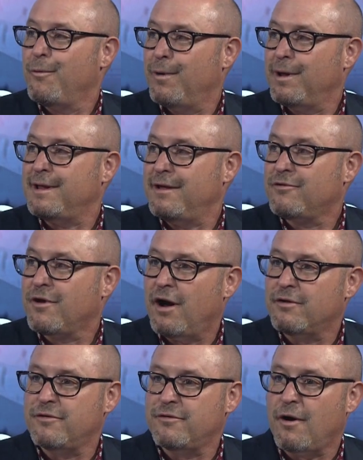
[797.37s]
what these
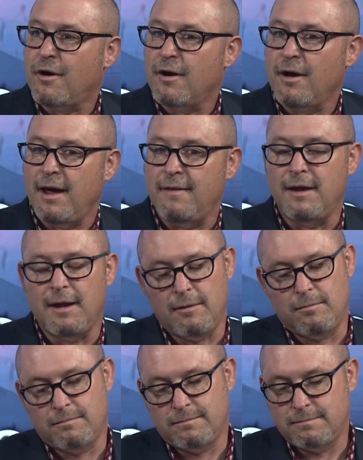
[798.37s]
causes are and then